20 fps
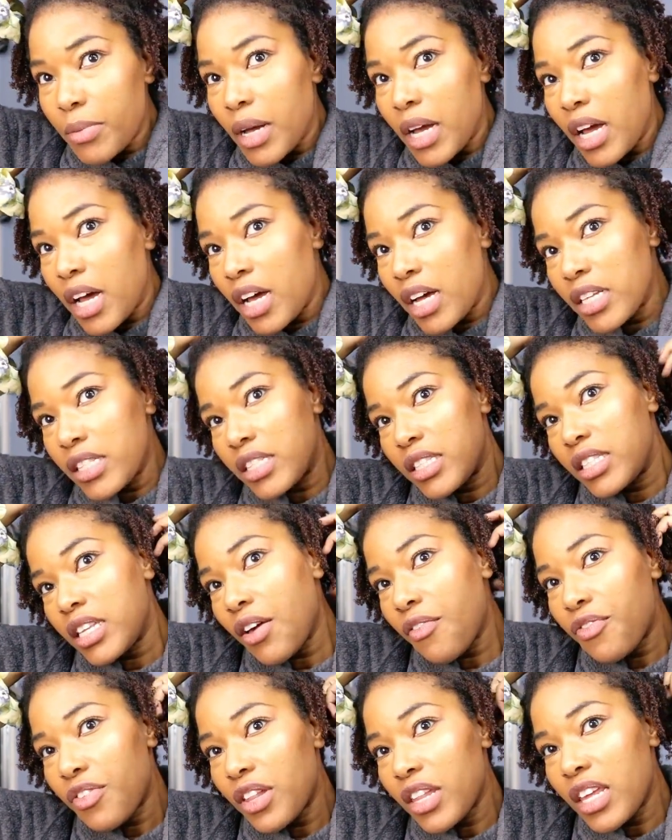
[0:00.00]
Uh,
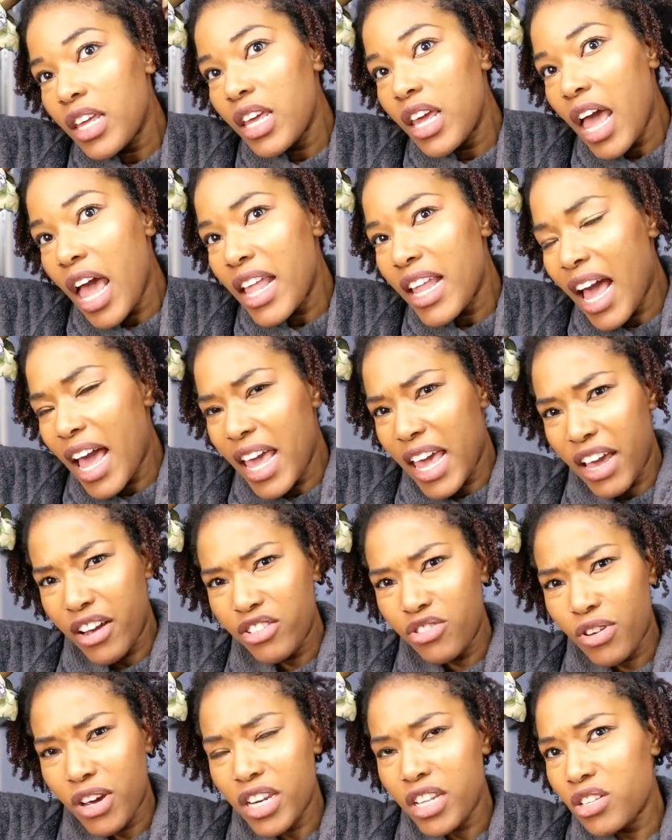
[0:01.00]
definitely, and I air
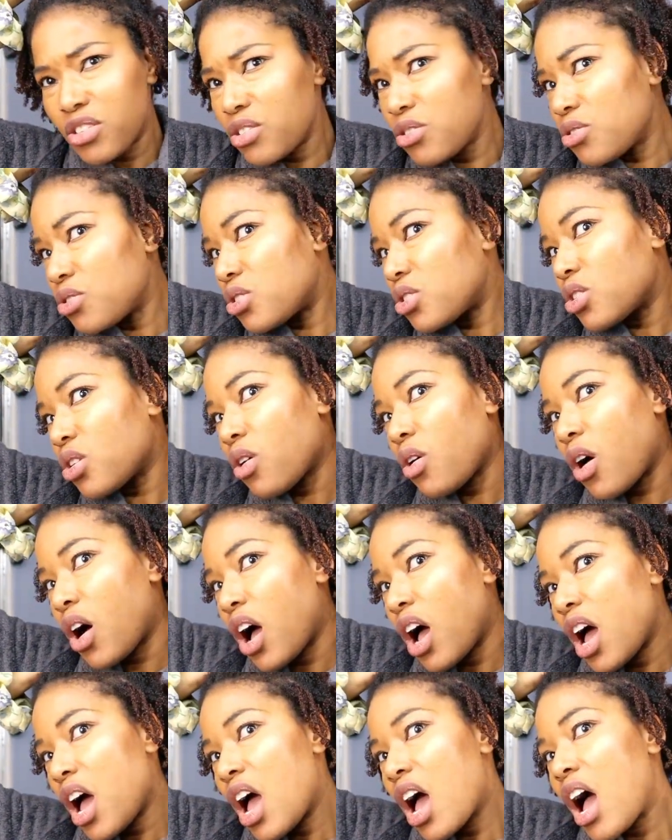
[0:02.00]
dried it too.
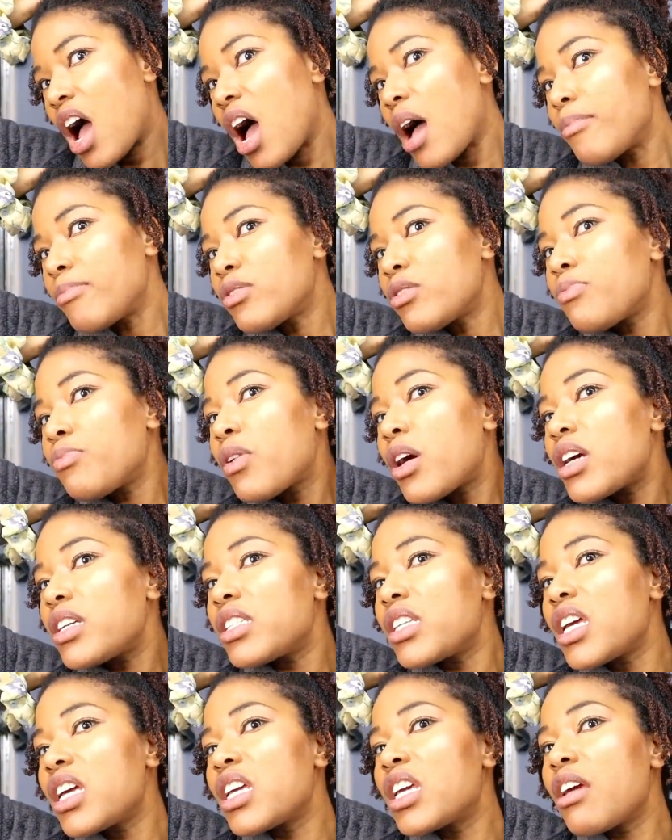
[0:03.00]
So I'm
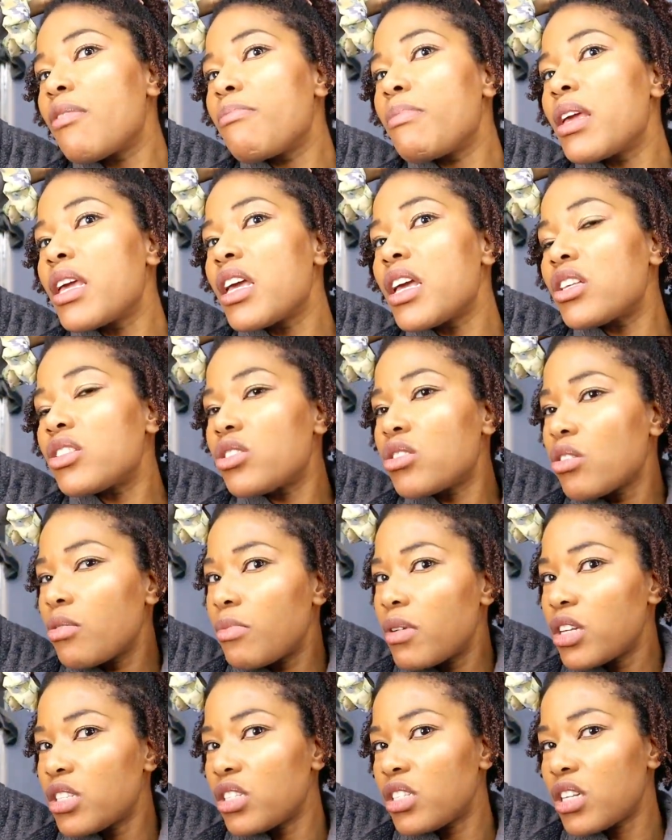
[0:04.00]
surprised it gave me so
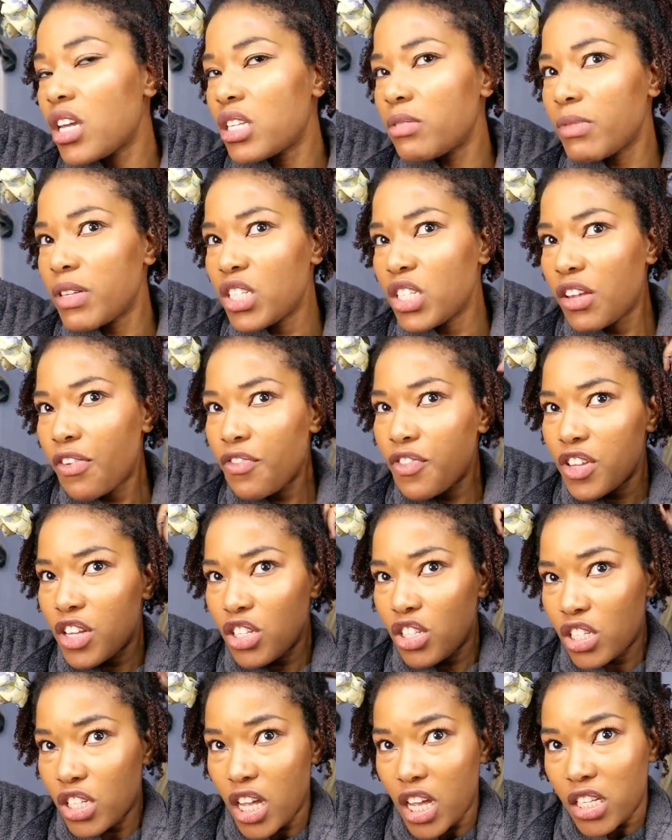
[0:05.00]
much, as much
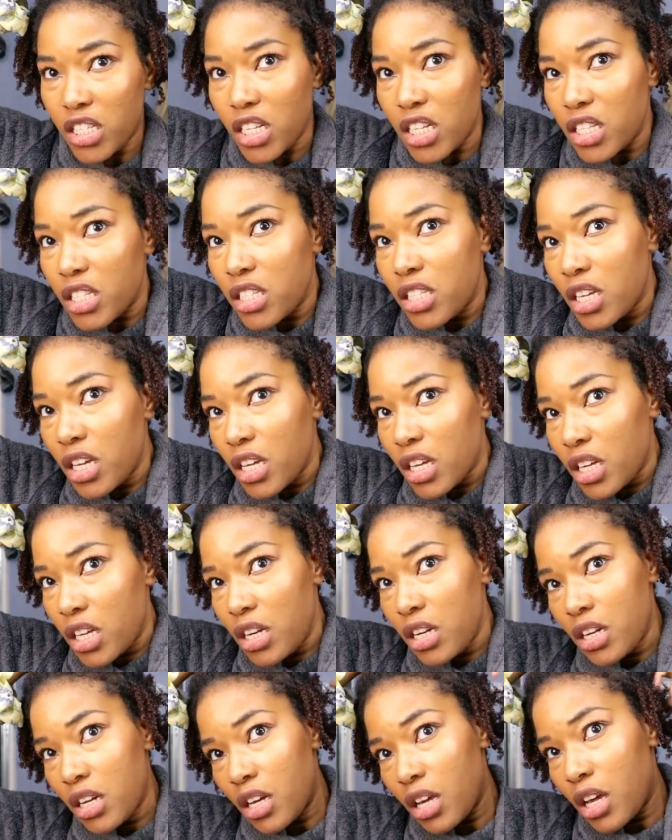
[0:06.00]
definition as it
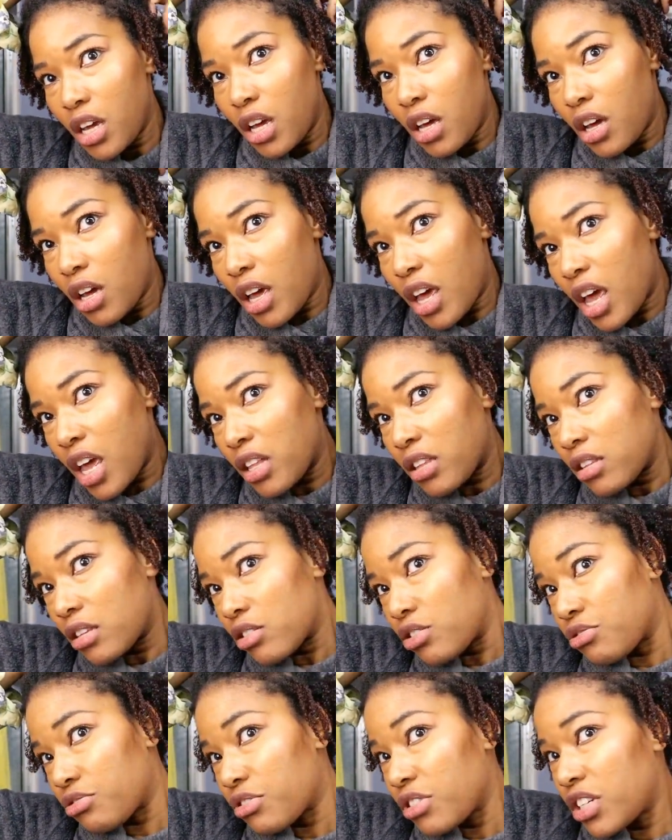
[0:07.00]
did. And
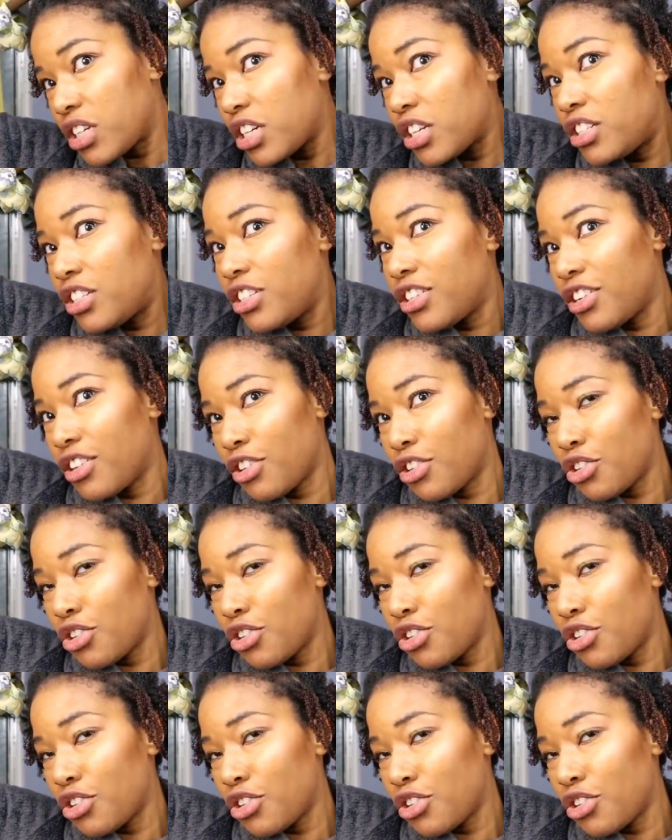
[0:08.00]
the shrinkage,